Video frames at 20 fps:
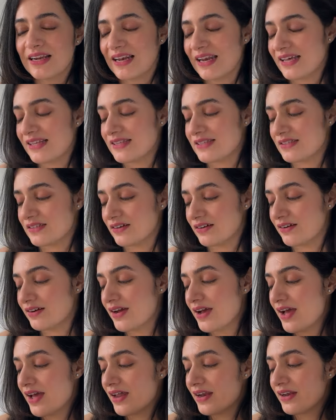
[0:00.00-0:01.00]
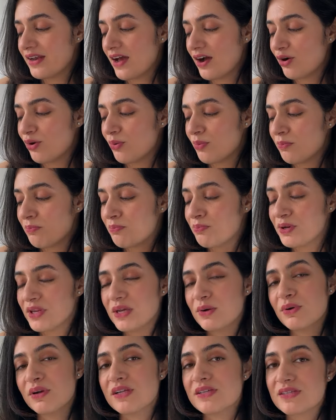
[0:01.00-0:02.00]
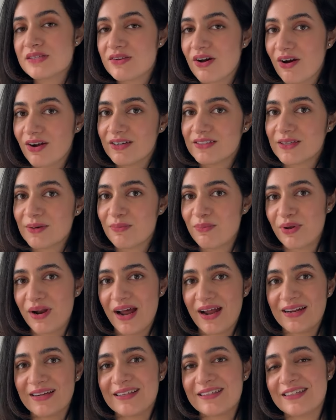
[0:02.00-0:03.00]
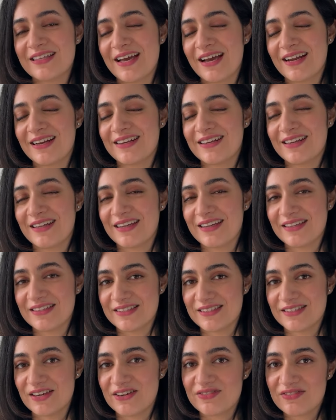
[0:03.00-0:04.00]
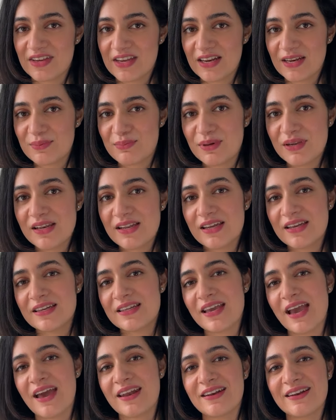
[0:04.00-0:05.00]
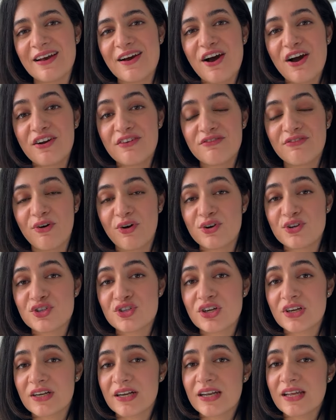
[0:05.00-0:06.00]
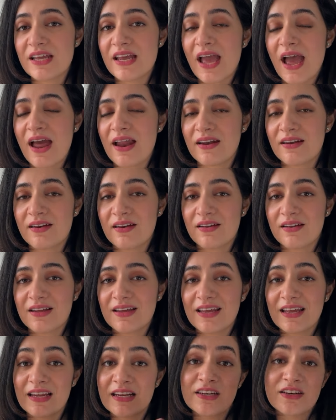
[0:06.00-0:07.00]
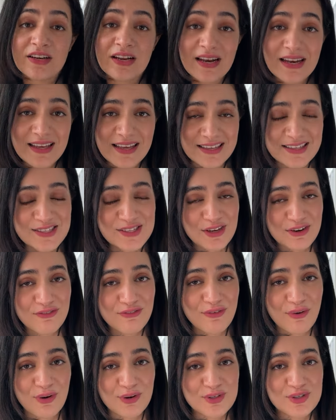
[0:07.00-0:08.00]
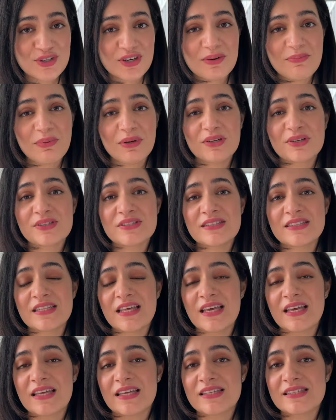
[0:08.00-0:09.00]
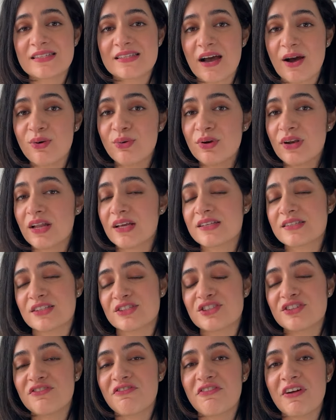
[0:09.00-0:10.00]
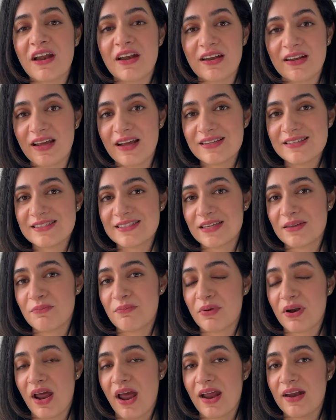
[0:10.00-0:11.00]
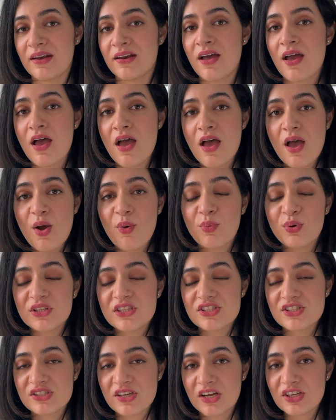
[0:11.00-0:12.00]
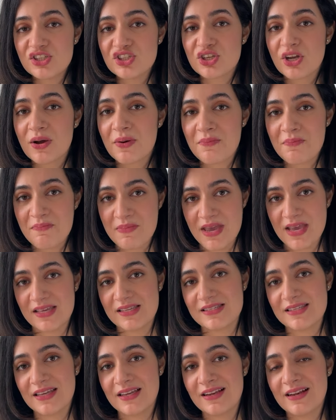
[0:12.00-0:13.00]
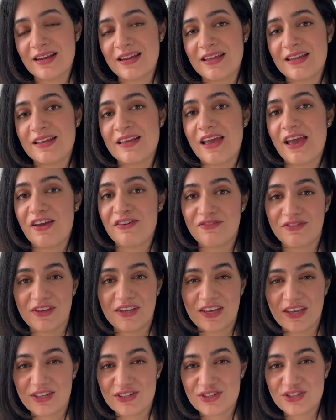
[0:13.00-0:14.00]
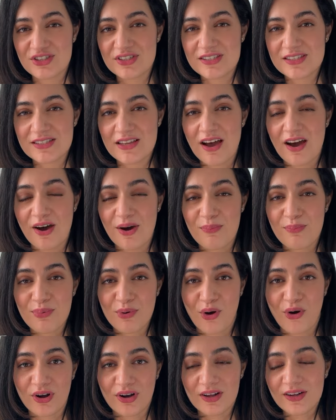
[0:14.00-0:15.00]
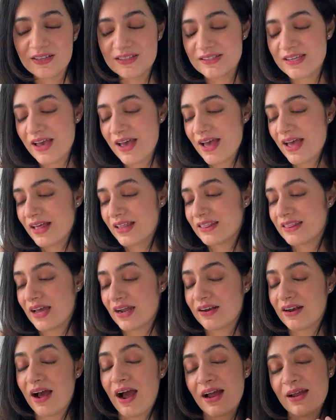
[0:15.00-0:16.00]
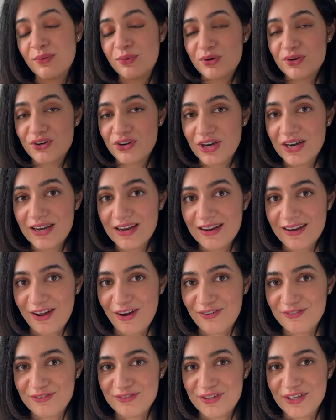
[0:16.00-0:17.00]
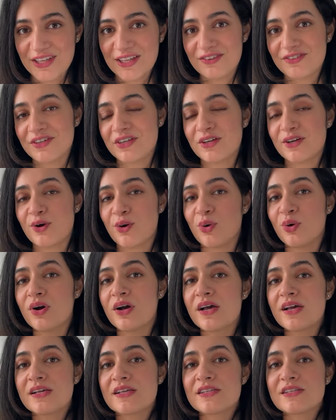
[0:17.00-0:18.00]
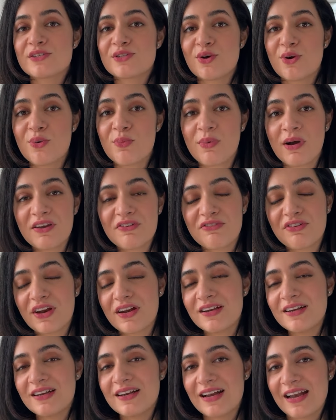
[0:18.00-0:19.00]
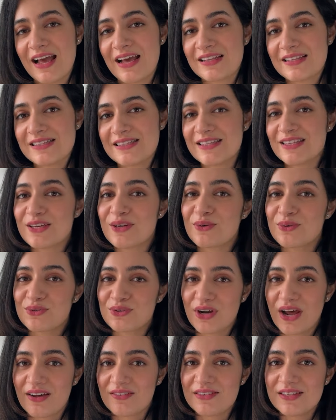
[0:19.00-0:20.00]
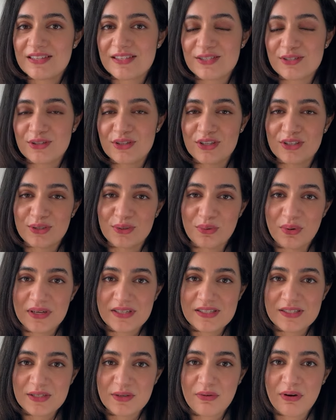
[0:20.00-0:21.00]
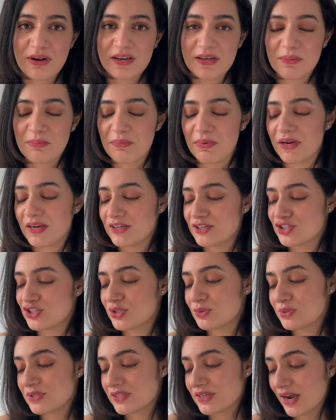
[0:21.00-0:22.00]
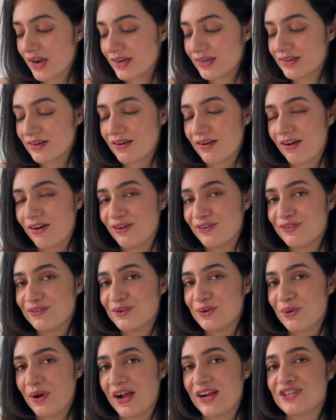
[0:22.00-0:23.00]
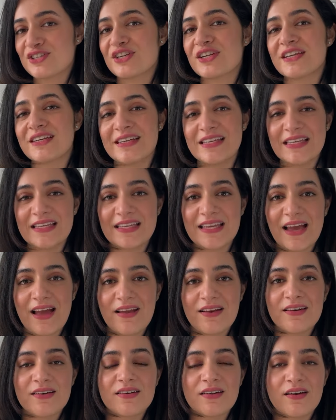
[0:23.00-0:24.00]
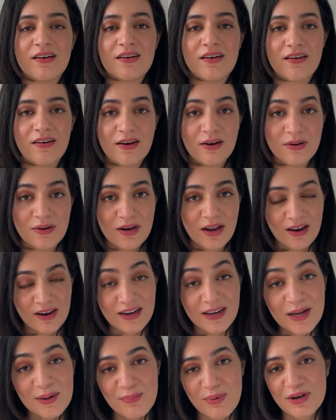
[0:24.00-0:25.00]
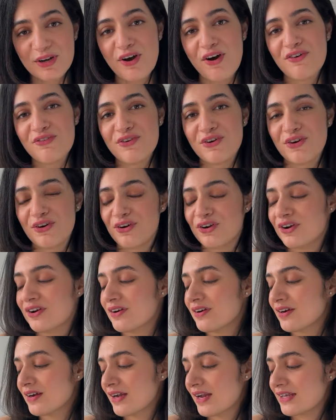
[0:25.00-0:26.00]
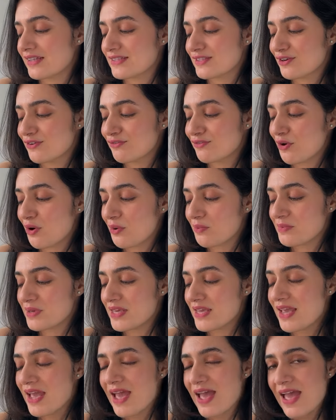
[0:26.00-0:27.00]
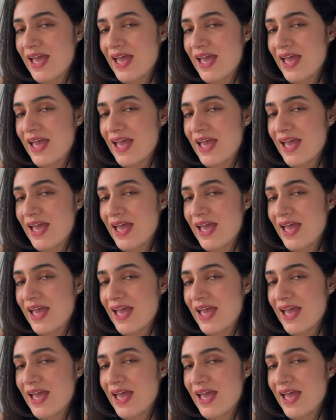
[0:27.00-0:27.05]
Cleanser. Now, Prequel is not a brand that is available in Canada, unfortunately, and it really is unfortunate because they sound like such a fantastic brand with such amazingly efficacious products that I would really love to give it a go. So my friend Clancy, who travels to the US quite a bit, she was kind enough to actually decant a little bit of her cleanser for me